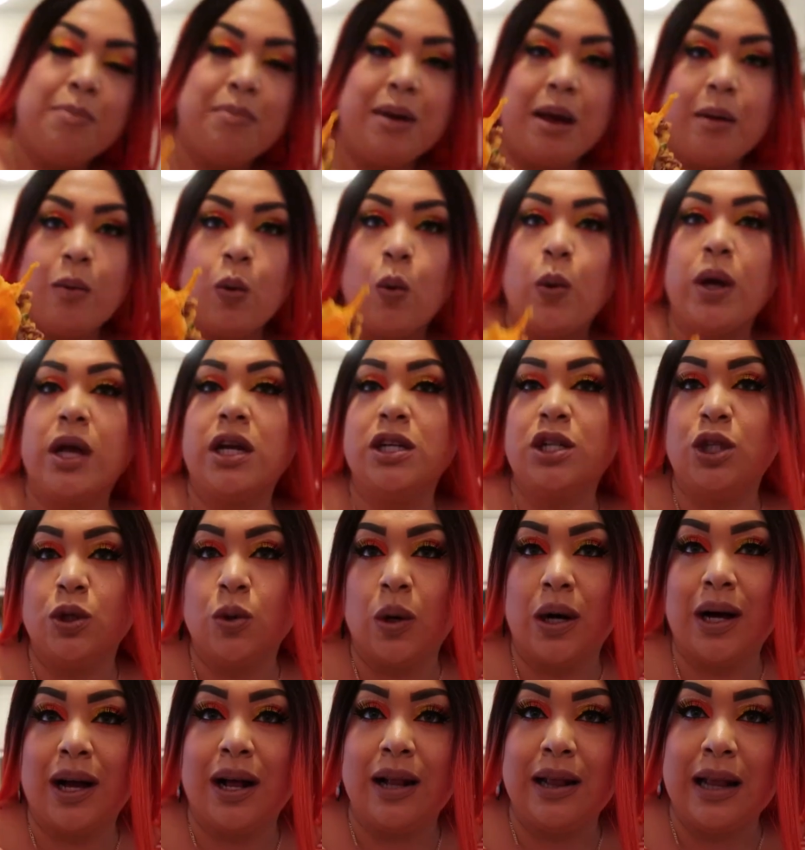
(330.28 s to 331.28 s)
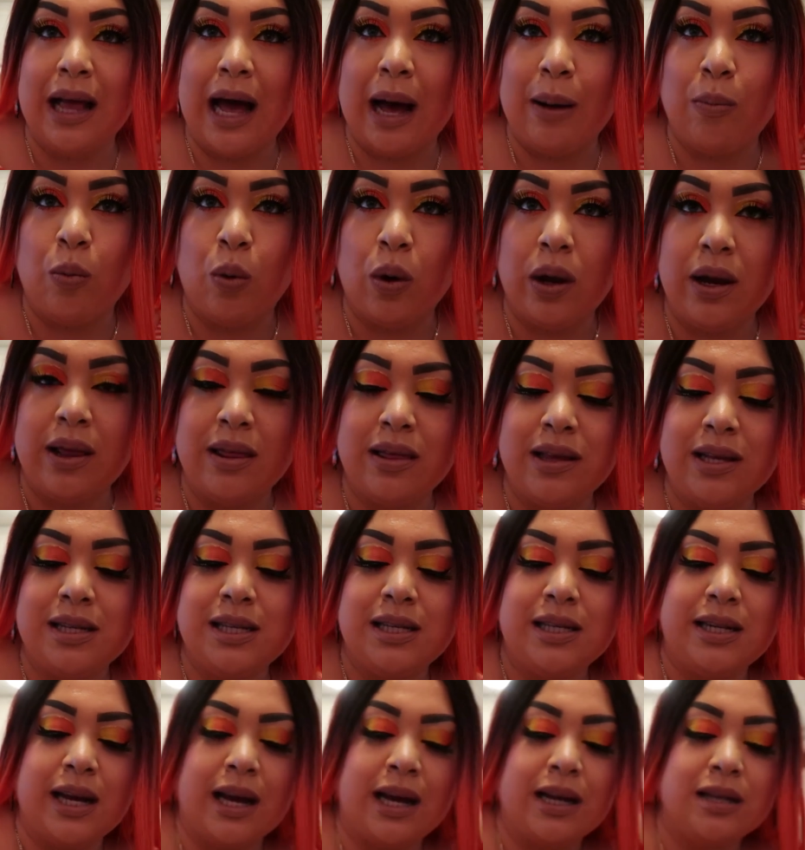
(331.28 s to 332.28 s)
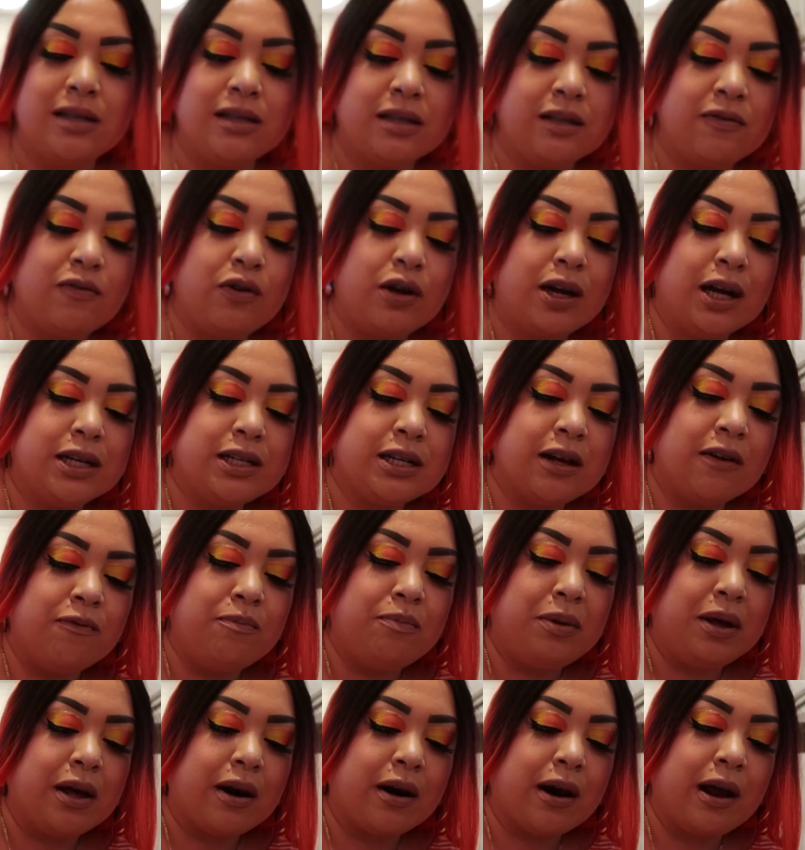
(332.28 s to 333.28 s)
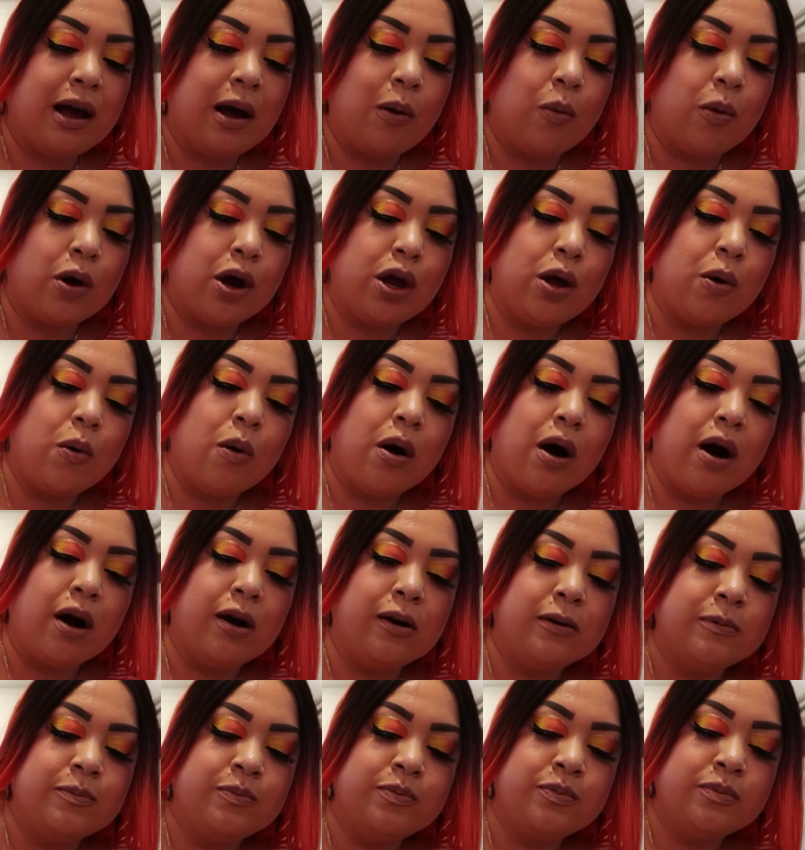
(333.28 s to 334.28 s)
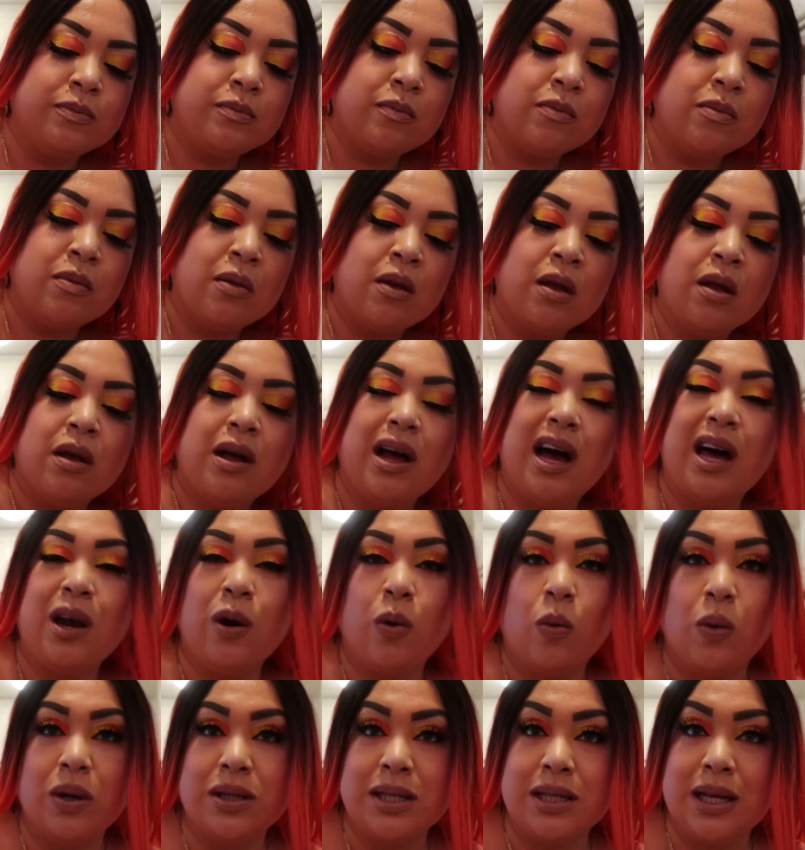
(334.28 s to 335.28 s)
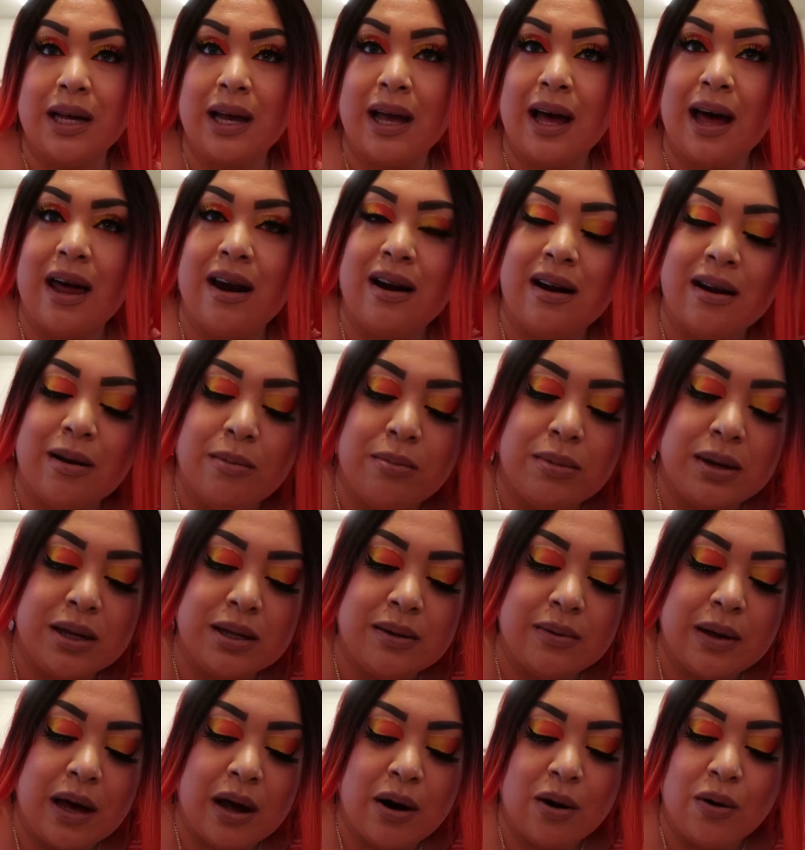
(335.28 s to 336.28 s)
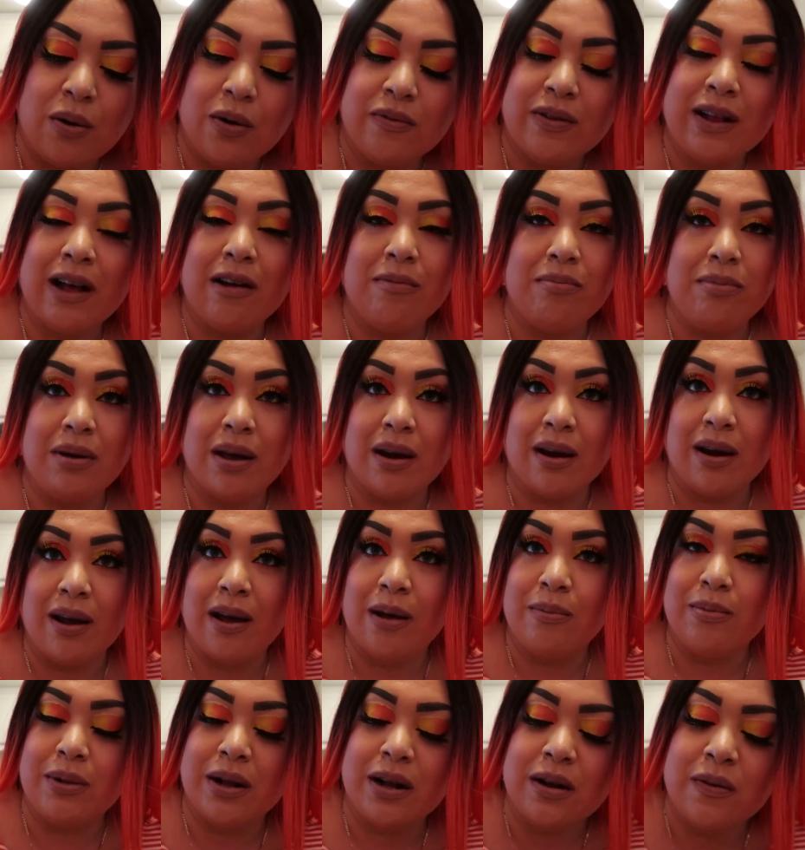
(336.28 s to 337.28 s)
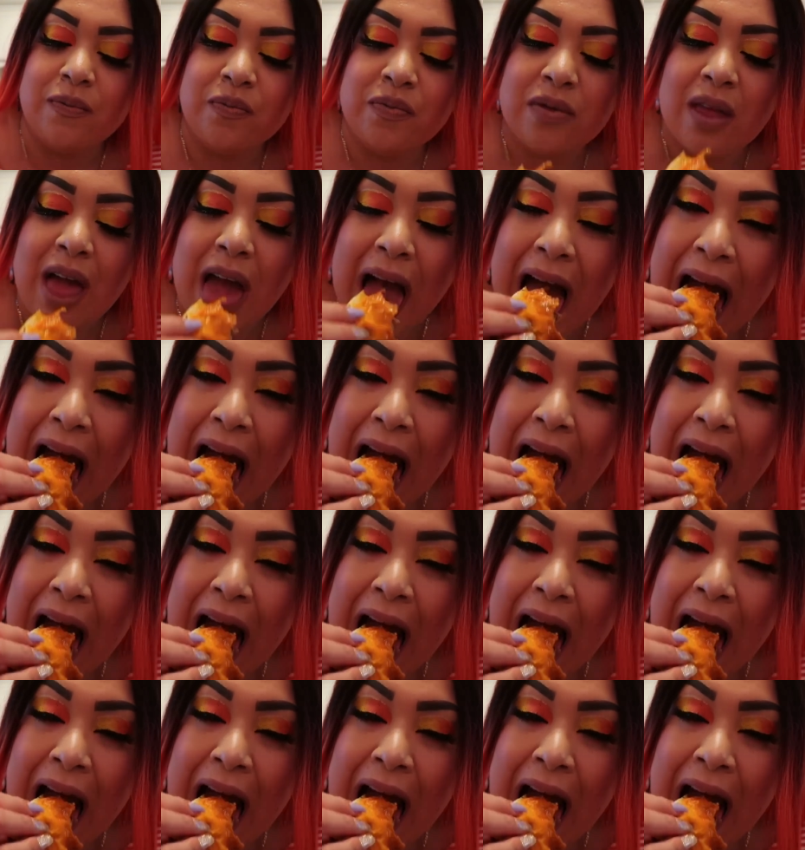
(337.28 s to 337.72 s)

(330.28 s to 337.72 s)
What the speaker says: Maybe we could do a collab one of these days if you guys have birria where you are. I know one's in Canada, but I don't know if they have birria up there.